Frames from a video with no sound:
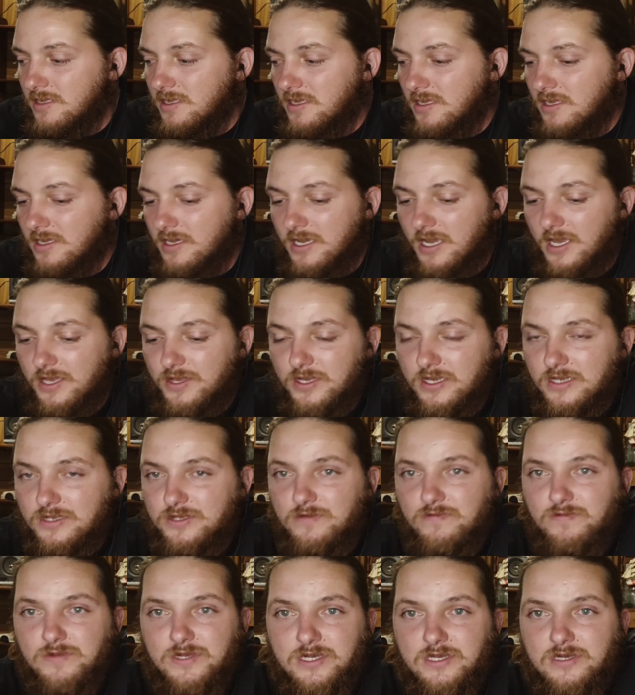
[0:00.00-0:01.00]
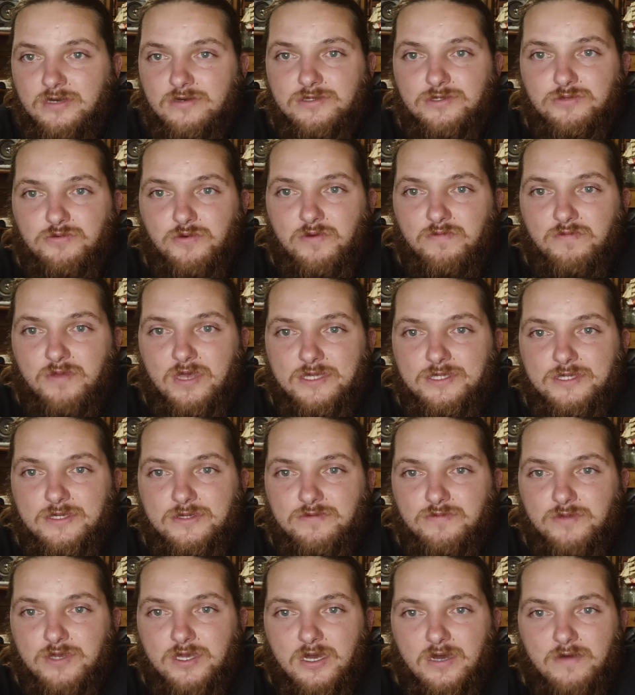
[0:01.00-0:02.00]
like I think the video is what messes
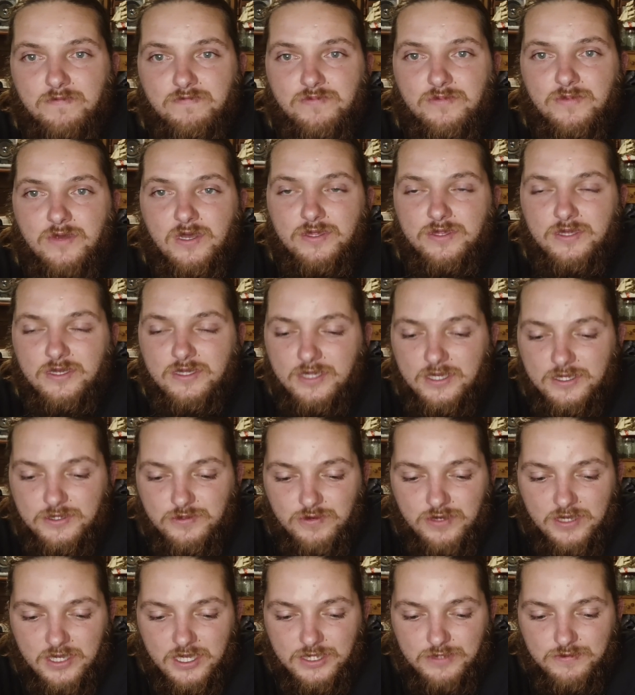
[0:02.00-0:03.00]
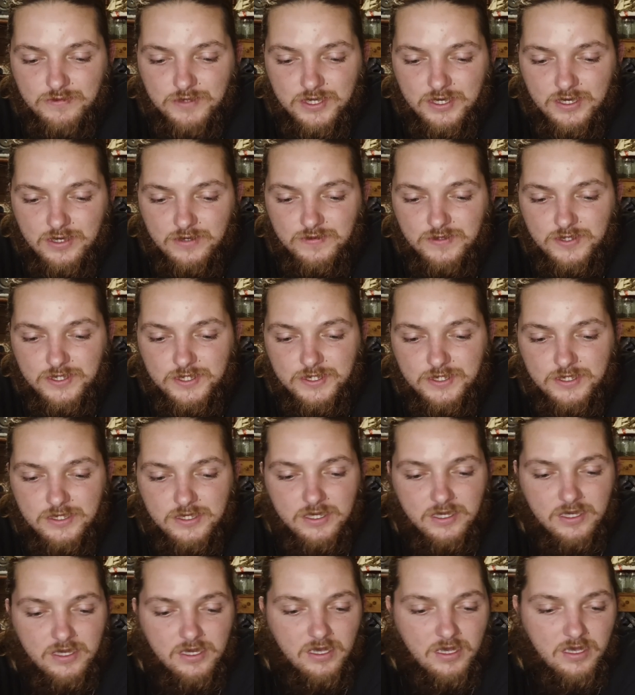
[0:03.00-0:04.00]
me up. I think that's what gets me nervous.
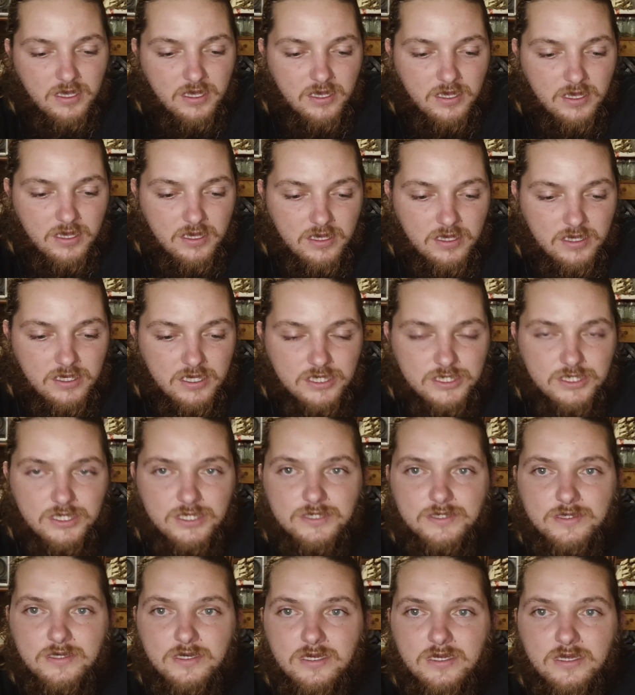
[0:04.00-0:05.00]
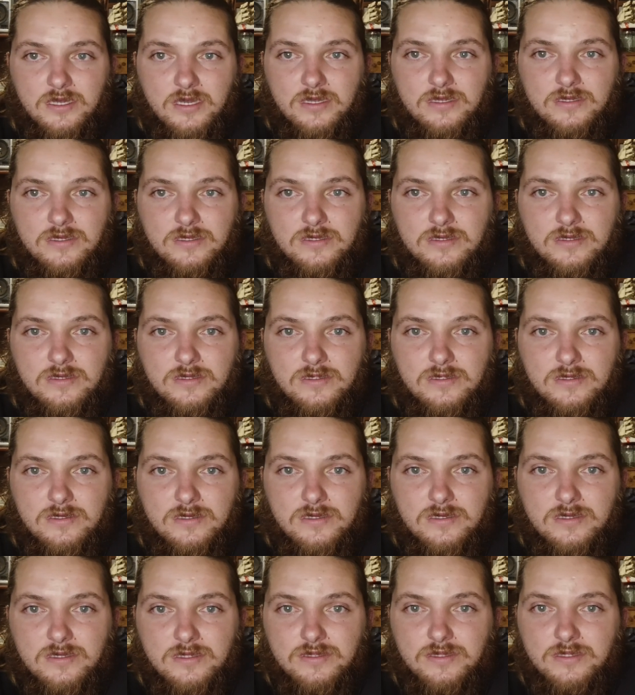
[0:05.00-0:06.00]
It's just
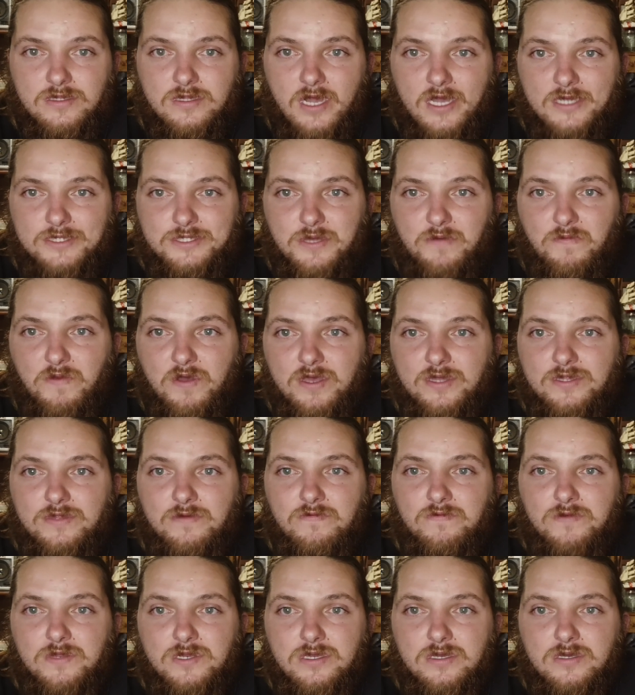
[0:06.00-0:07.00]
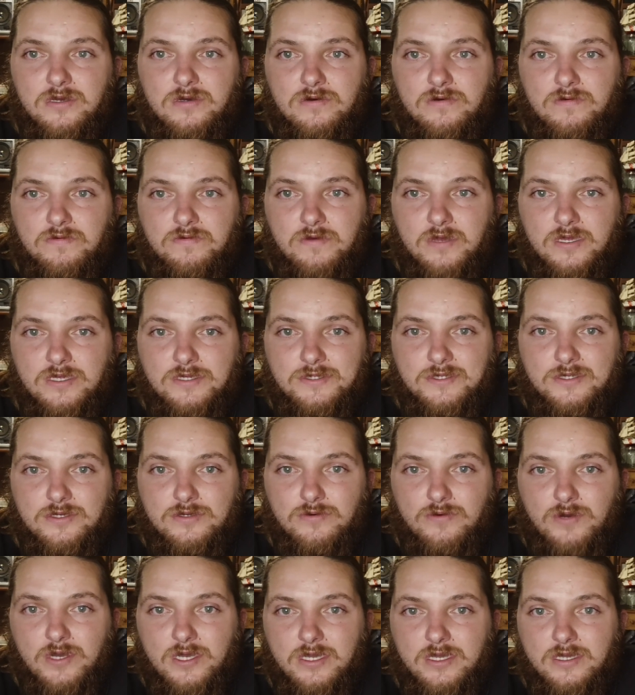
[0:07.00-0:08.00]
last time I had the video facing
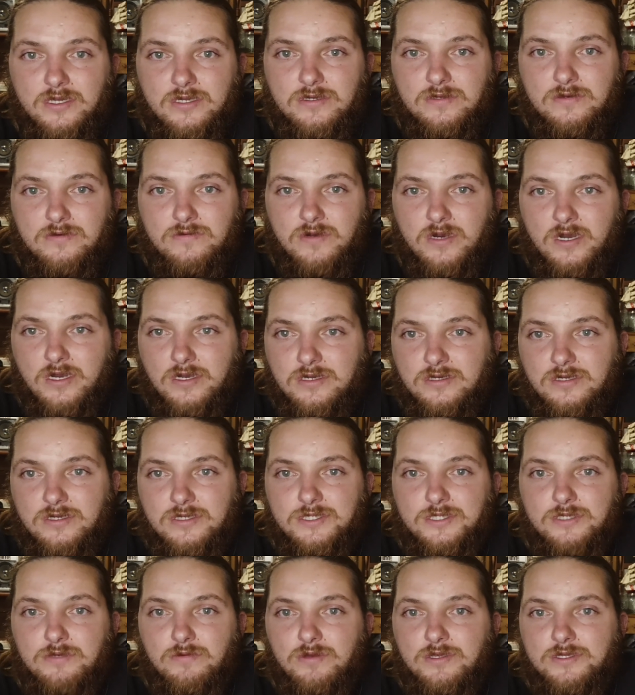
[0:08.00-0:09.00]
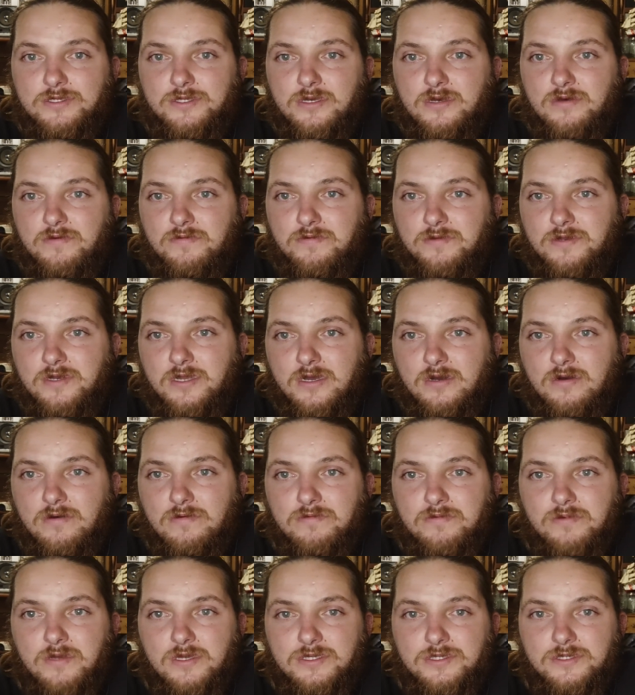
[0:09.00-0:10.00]
away where I couldn't see myself, and now
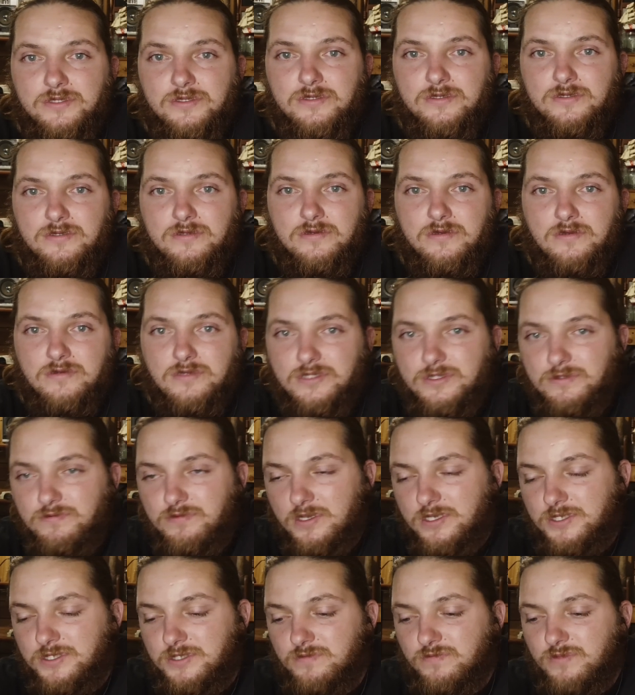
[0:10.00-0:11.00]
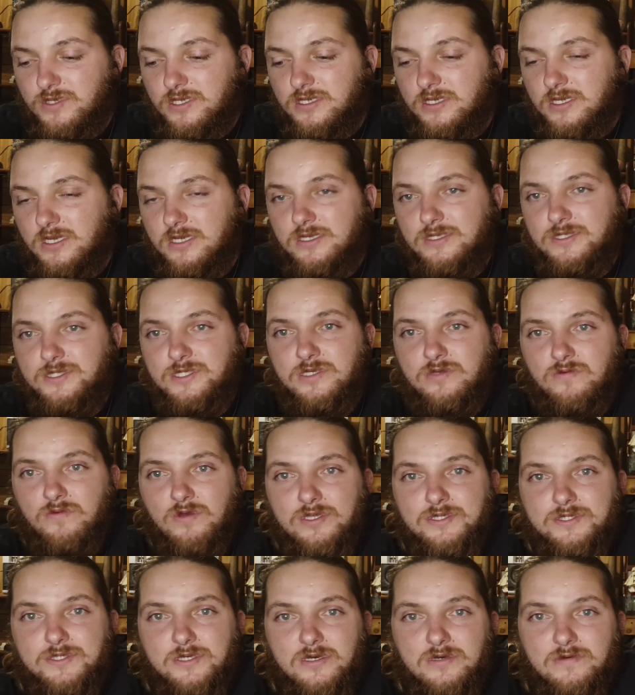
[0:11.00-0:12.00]
it's facing me. I can see
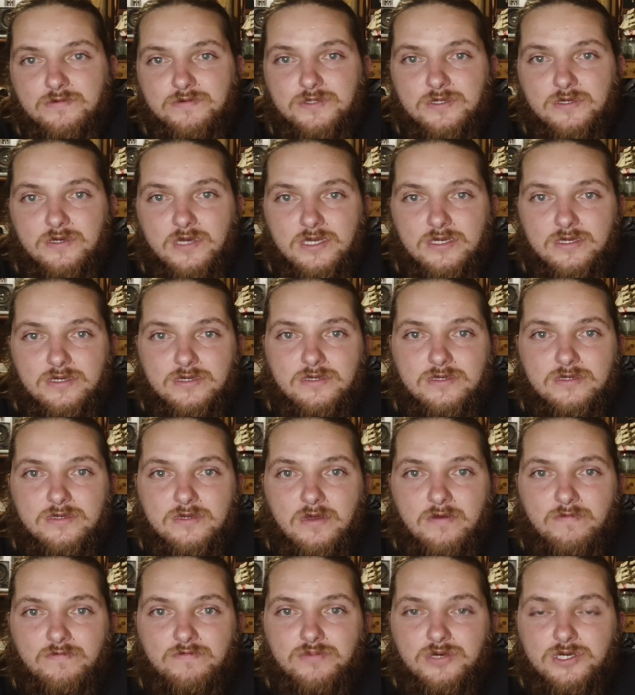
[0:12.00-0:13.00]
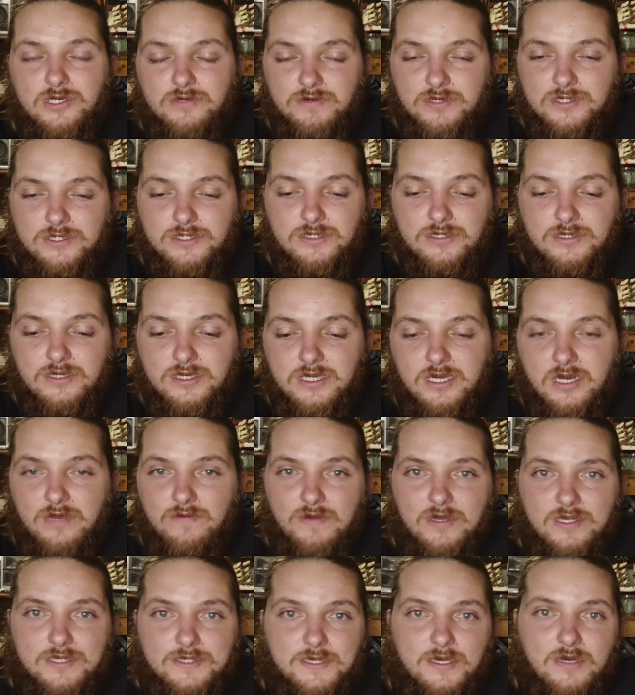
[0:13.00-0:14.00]
myself, so I'm pretty much looking at
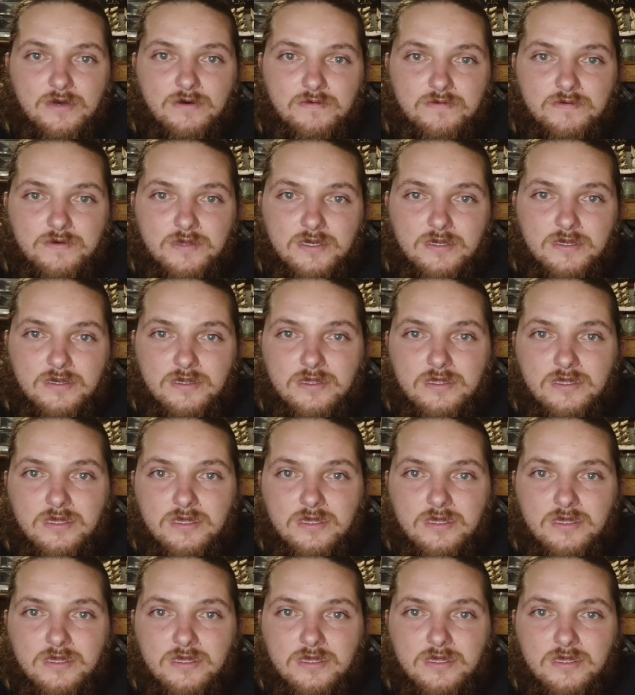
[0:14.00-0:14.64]
myself, and